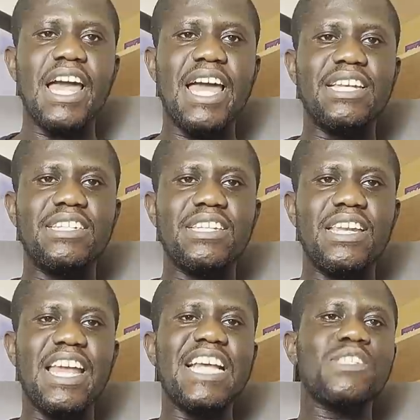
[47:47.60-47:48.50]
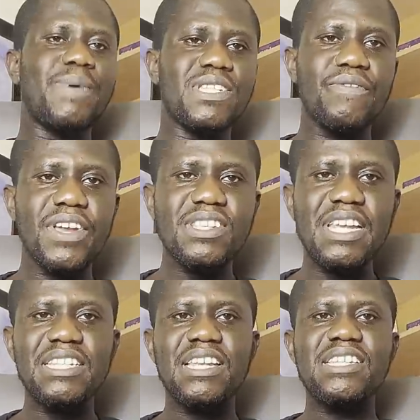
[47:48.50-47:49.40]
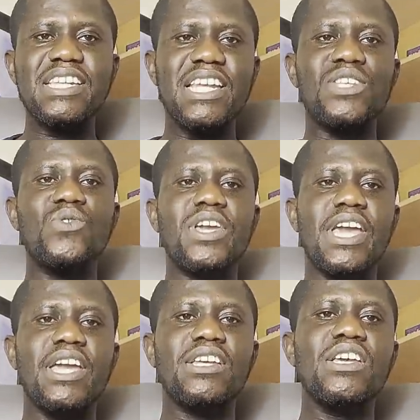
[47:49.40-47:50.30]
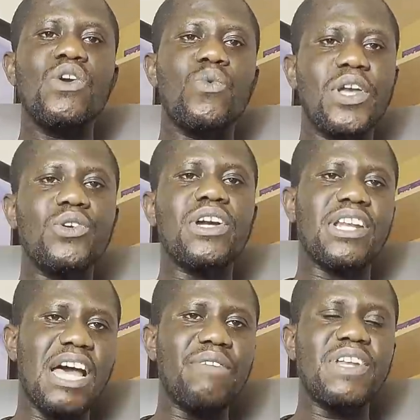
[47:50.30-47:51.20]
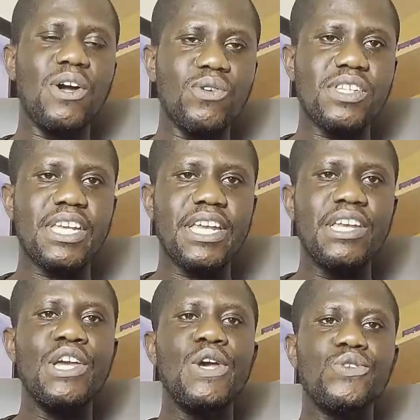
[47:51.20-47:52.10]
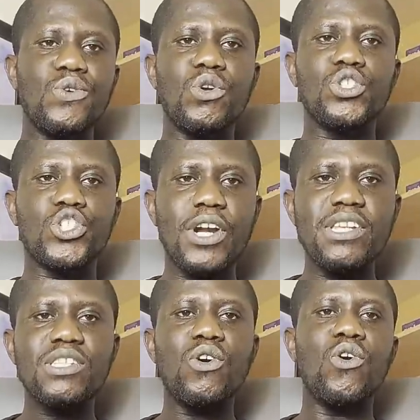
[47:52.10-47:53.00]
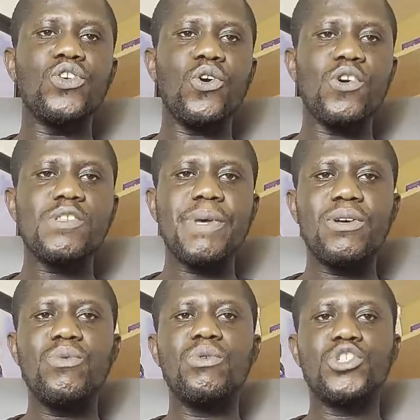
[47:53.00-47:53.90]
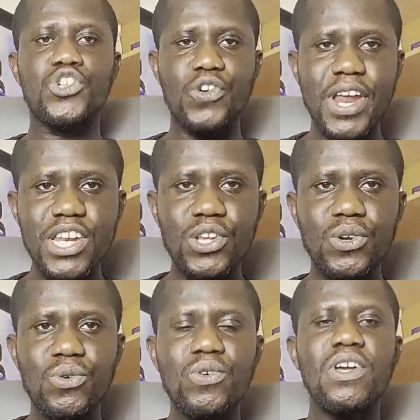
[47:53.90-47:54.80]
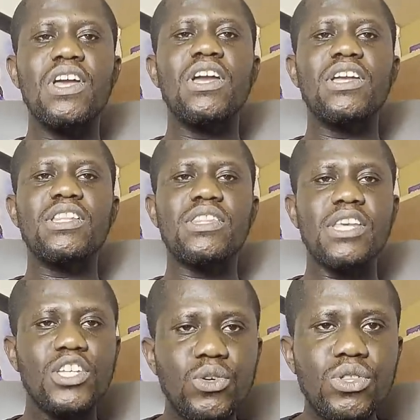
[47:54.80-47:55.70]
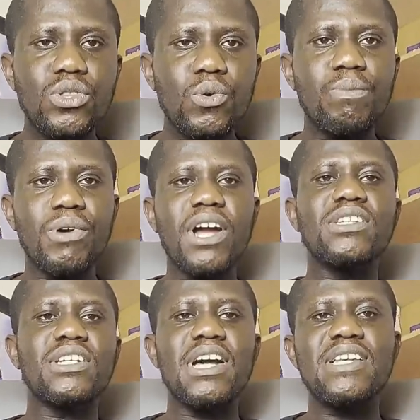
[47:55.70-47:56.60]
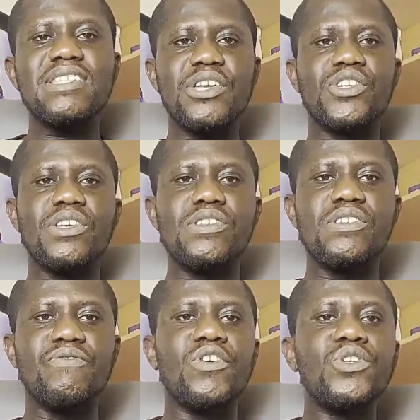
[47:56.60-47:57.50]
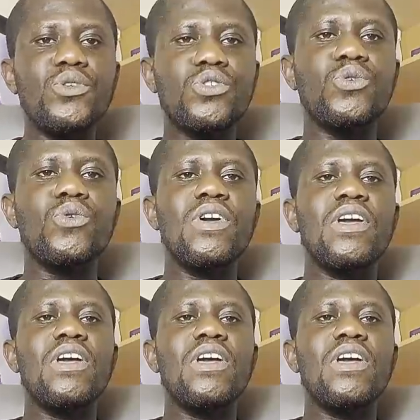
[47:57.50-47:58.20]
and there are specific centers in the UK where you can have the OSCE. So your trust or your hospital will train you, take you through practical sessions for you to